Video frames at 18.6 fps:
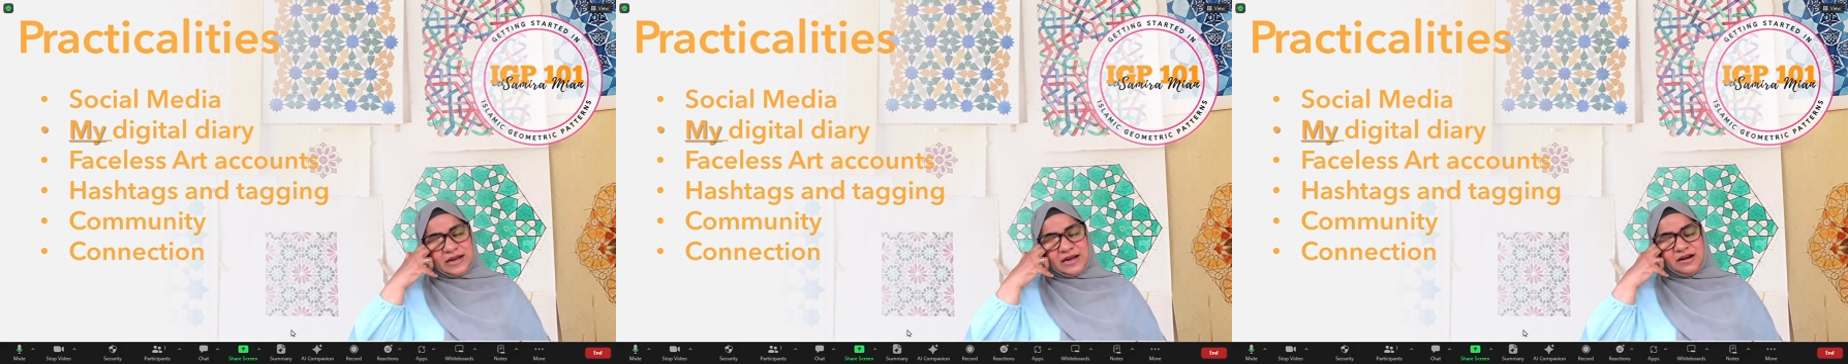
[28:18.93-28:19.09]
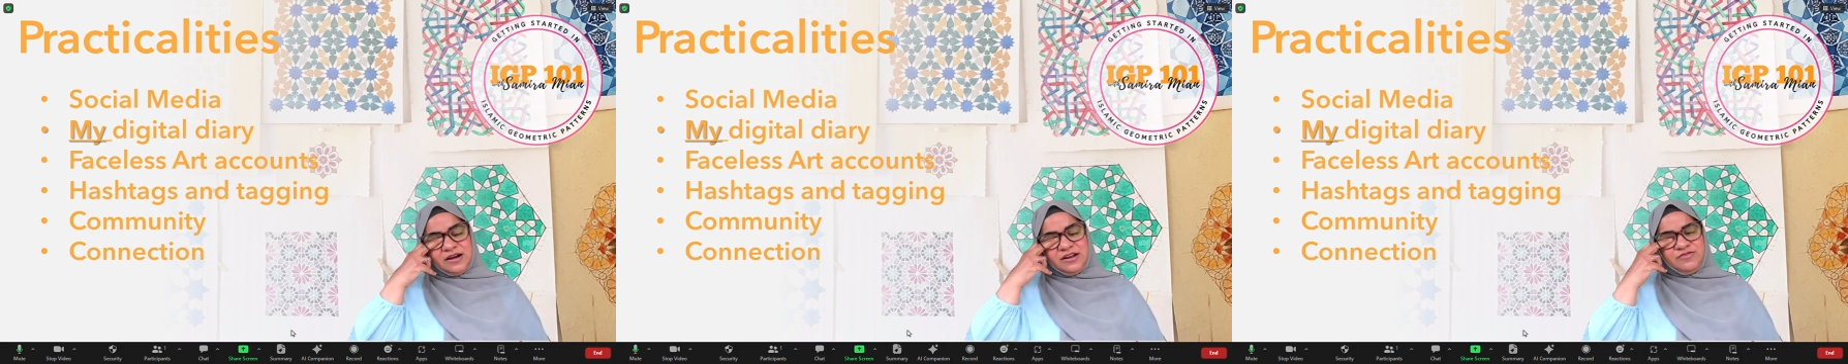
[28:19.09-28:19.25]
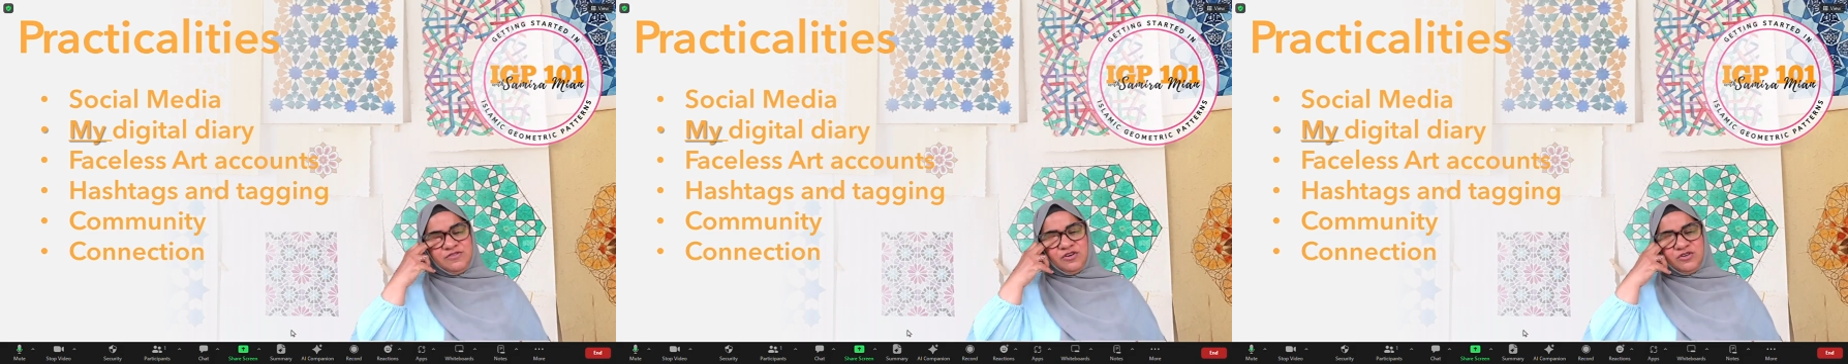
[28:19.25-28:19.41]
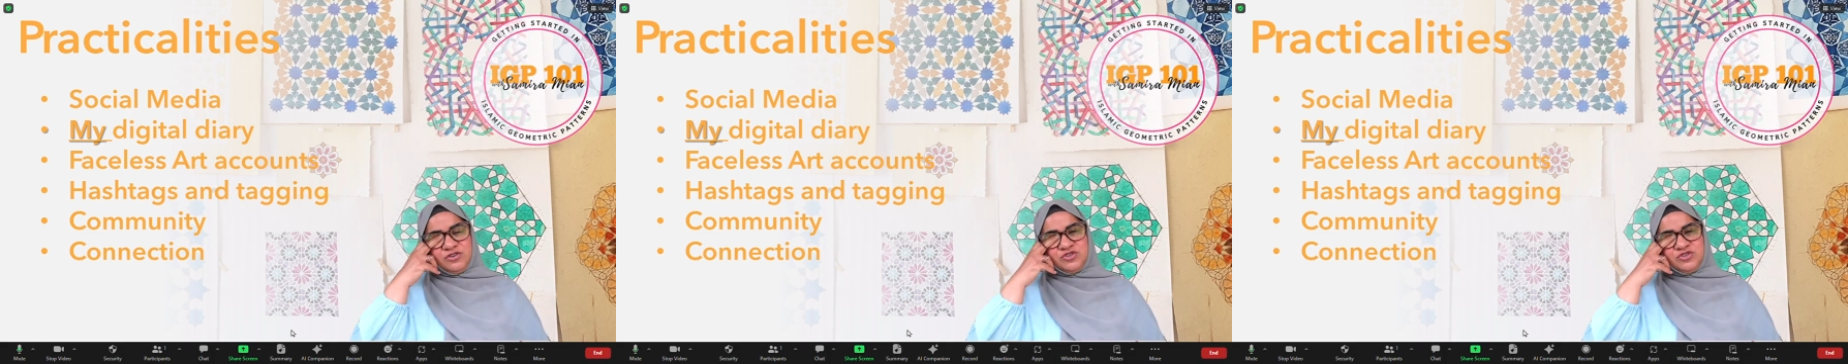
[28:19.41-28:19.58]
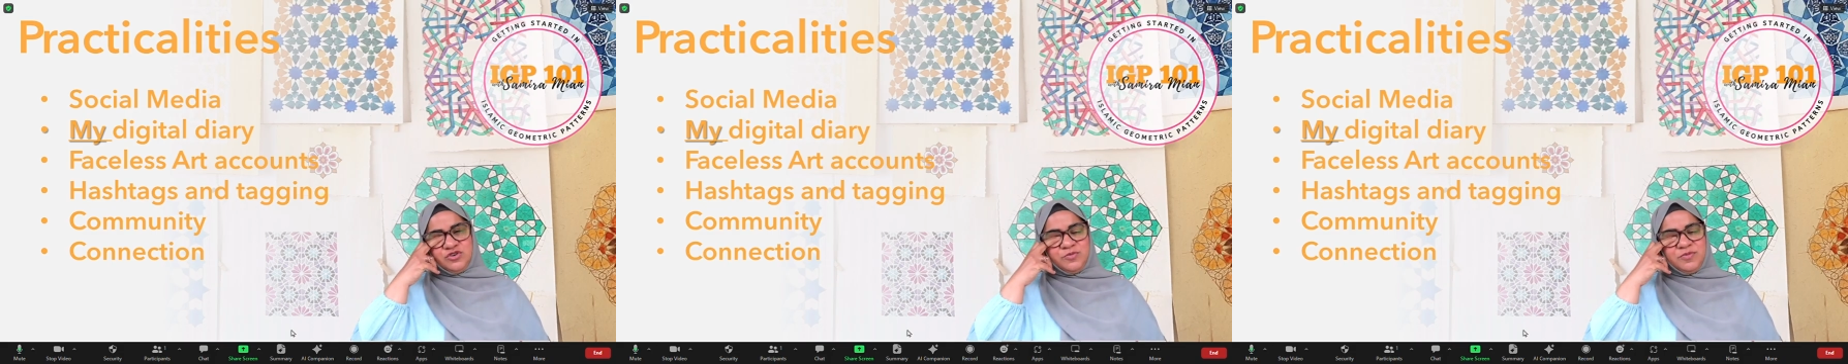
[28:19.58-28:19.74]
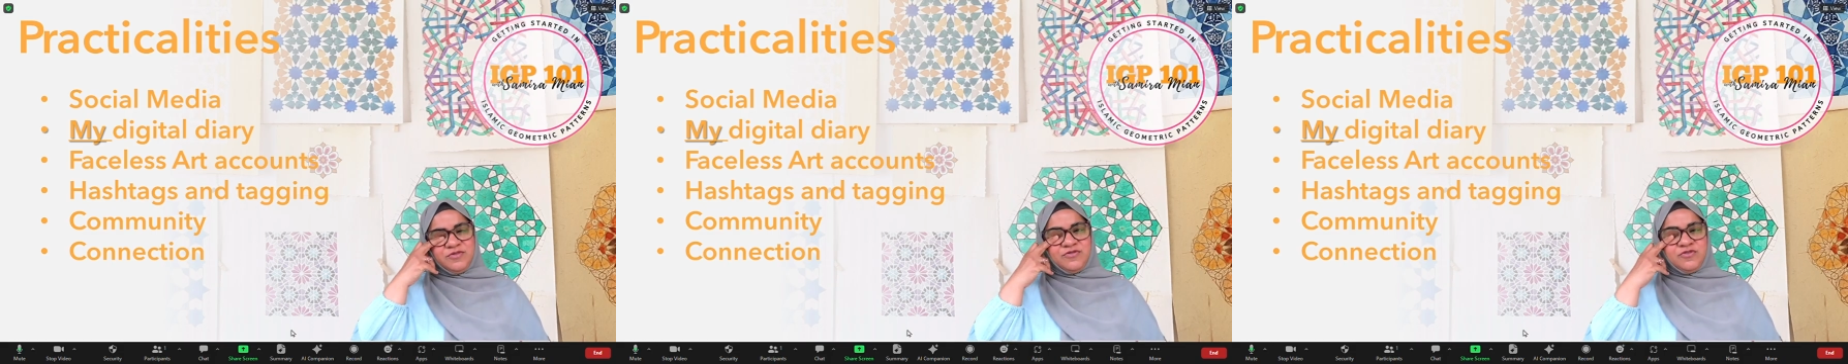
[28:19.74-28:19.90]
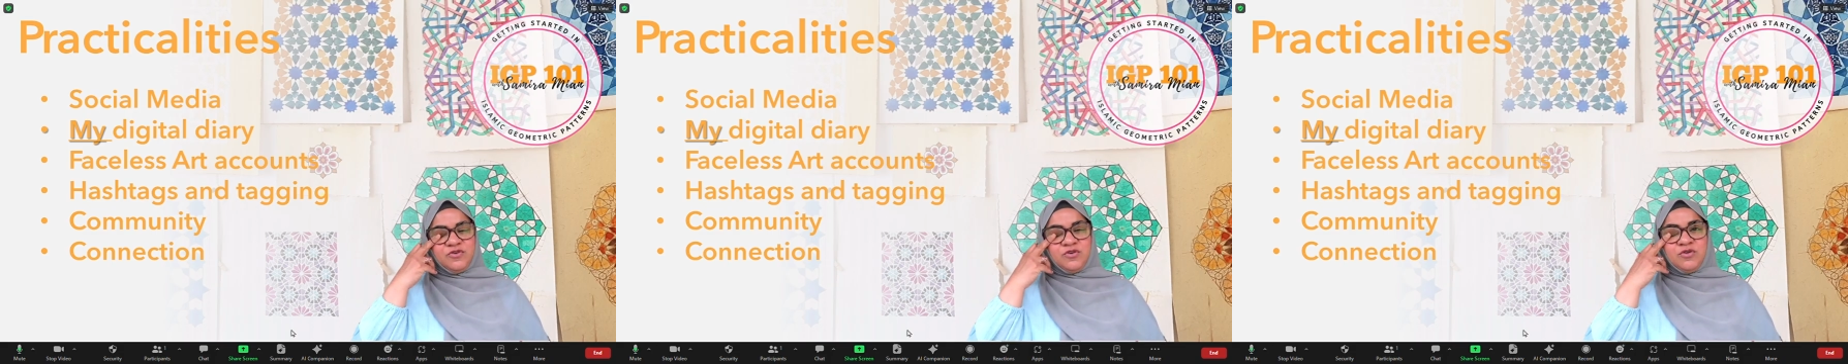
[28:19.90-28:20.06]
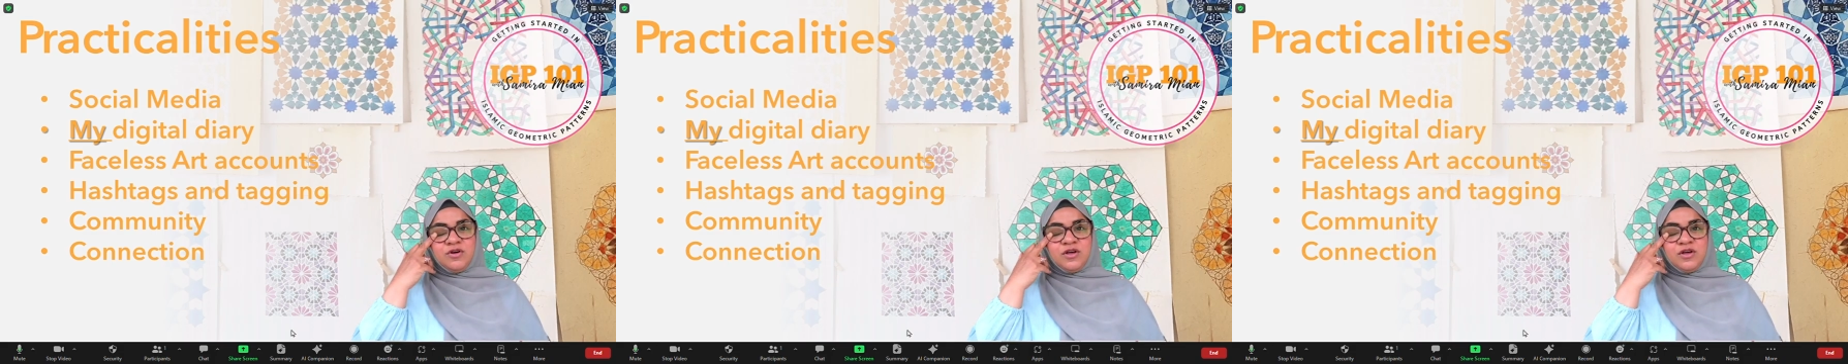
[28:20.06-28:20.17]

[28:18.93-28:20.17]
like, oh, that's lovely.